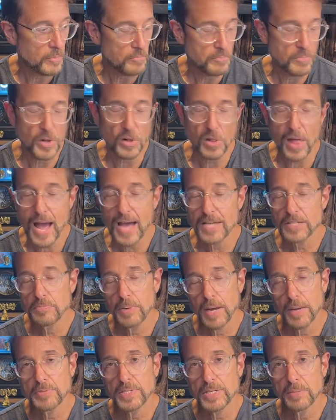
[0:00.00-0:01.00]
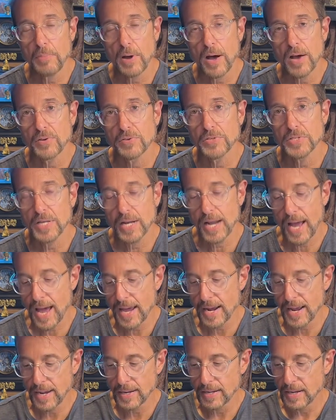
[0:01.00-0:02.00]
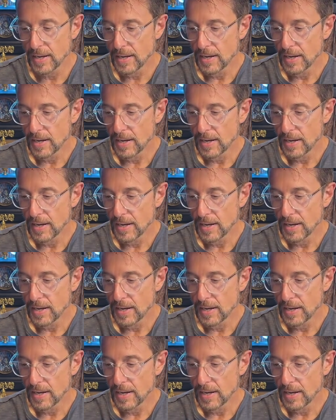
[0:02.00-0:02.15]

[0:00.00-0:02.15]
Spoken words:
glass Pepsi bottles that had a